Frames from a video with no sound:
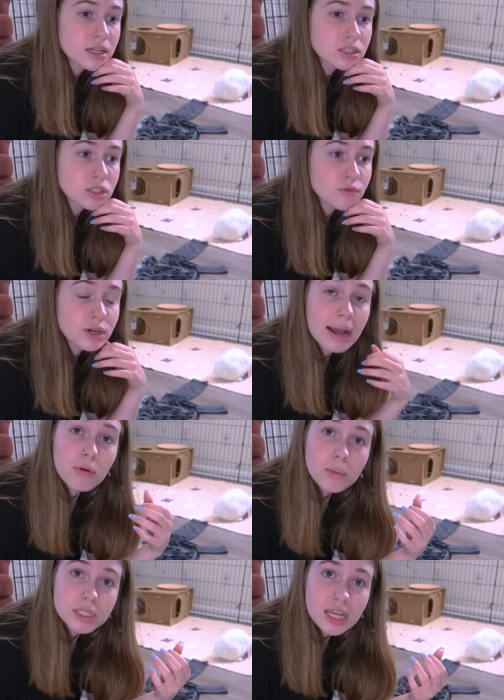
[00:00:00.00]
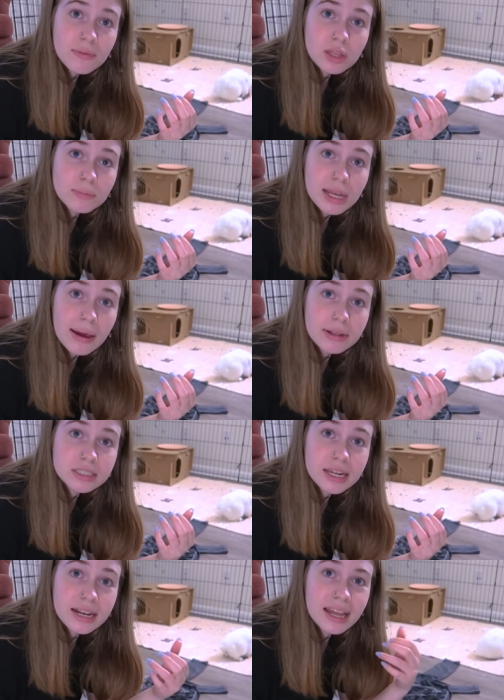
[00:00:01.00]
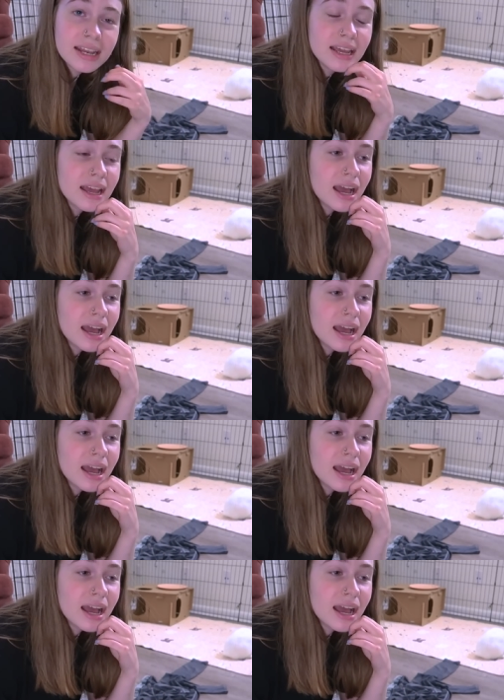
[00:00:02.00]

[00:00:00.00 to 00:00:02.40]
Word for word: So for now, we'll be shaving them down as needed.